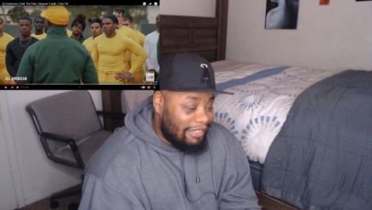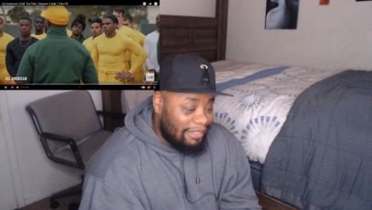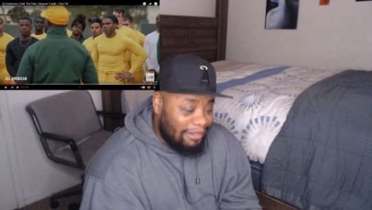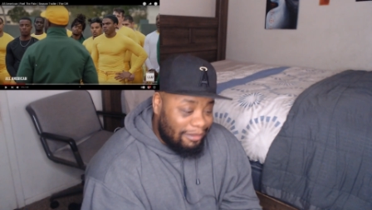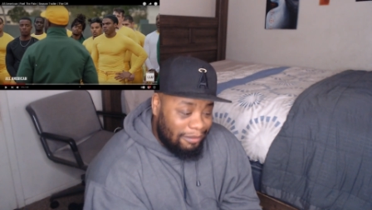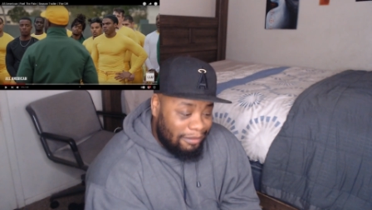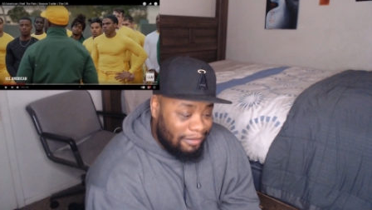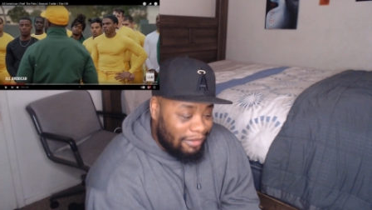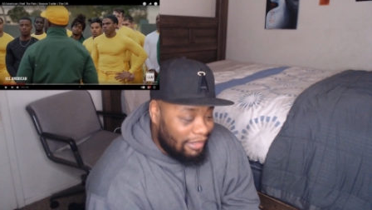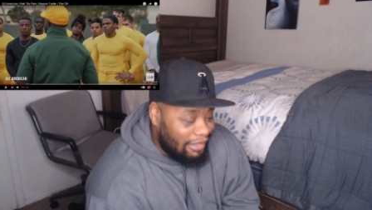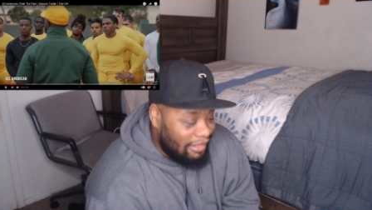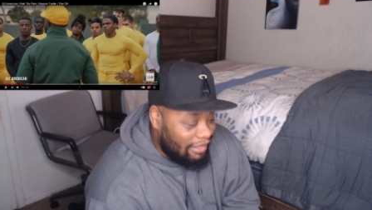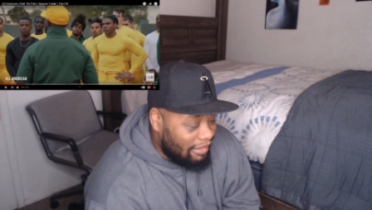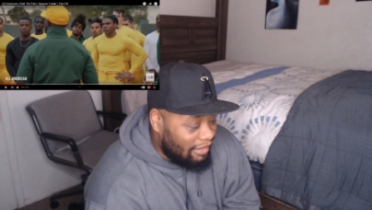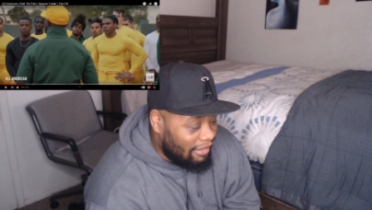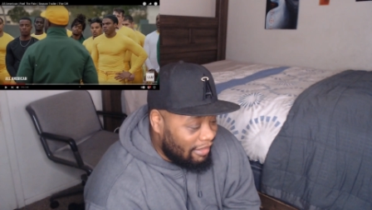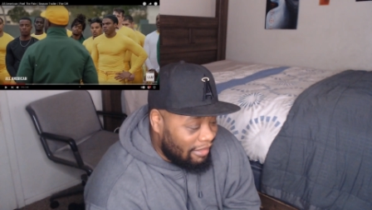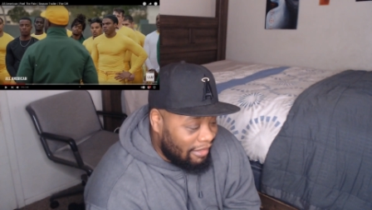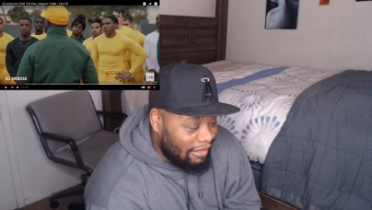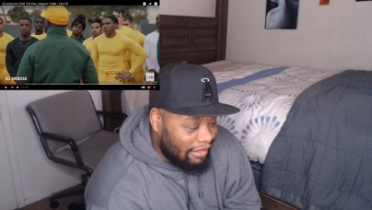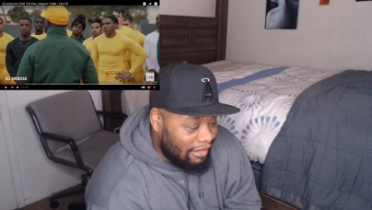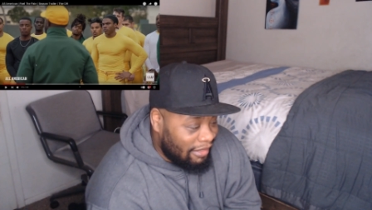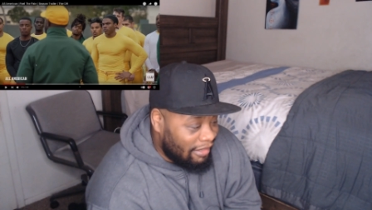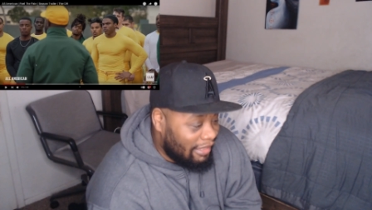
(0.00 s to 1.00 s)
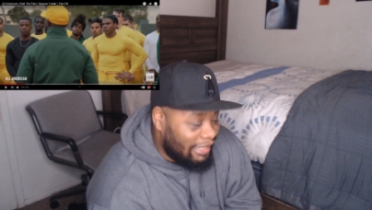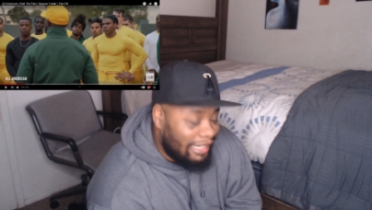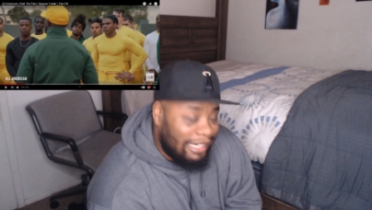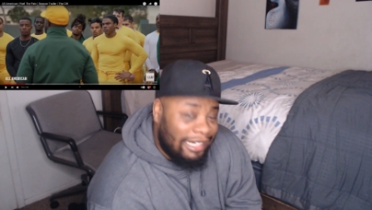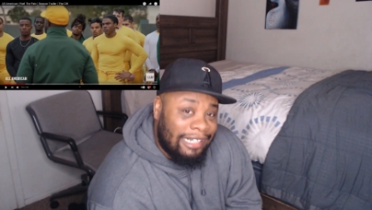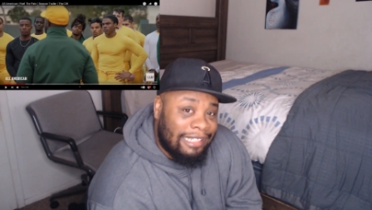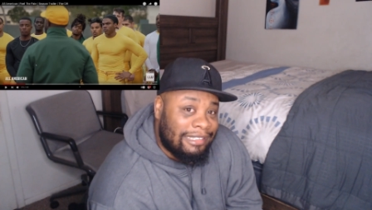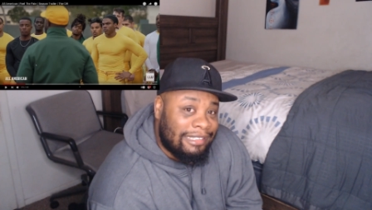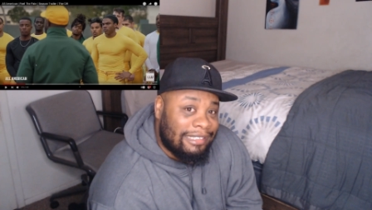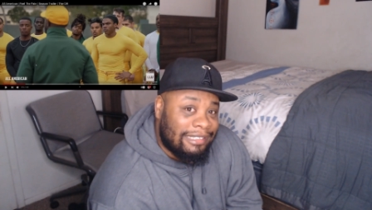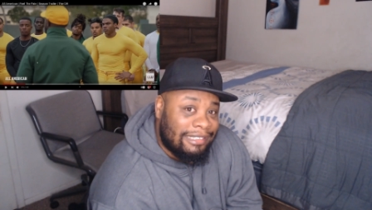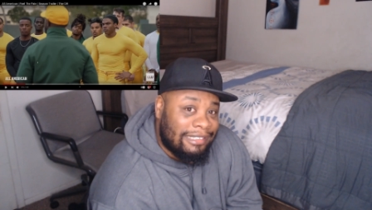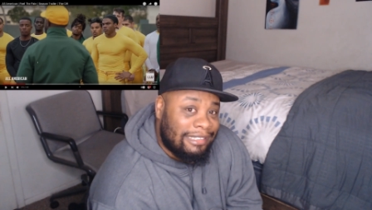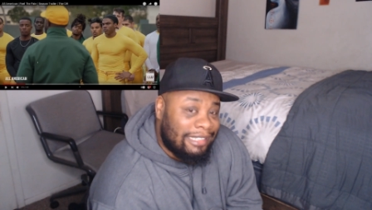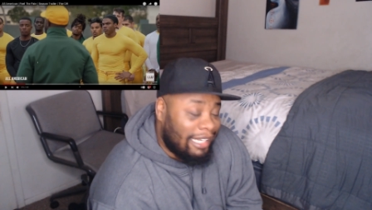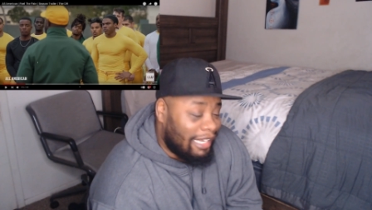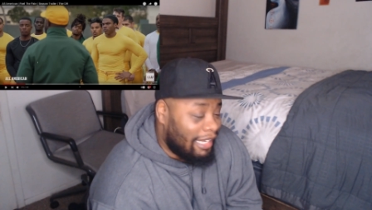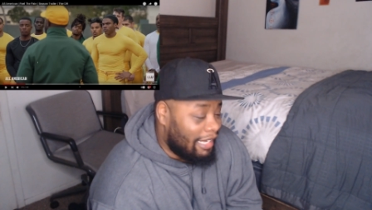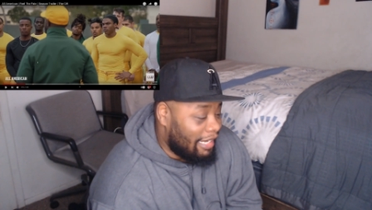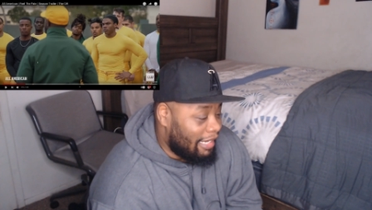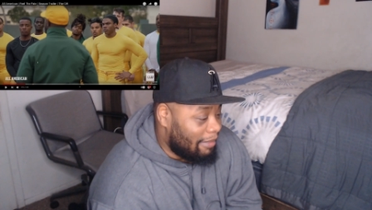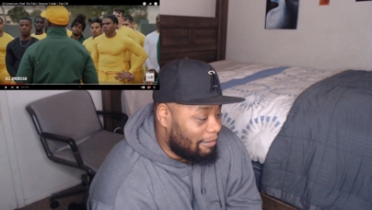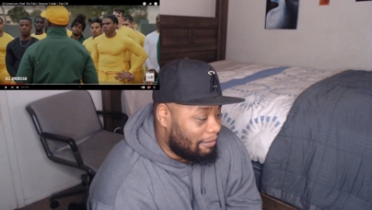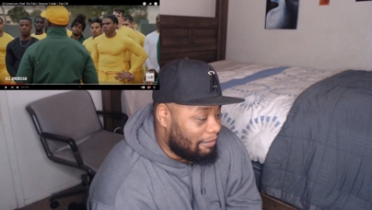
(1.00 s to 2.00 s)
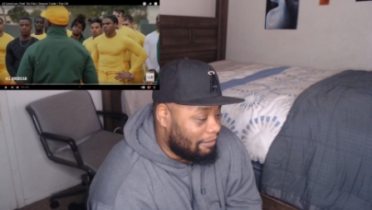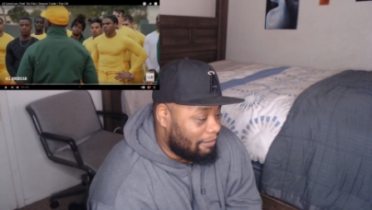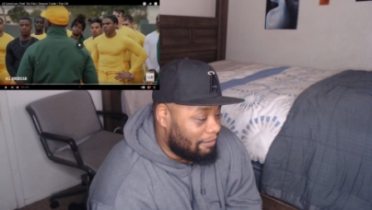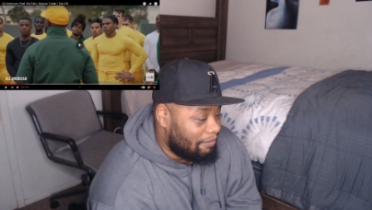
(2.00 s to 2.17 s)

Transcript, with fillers: bro. they need to stop.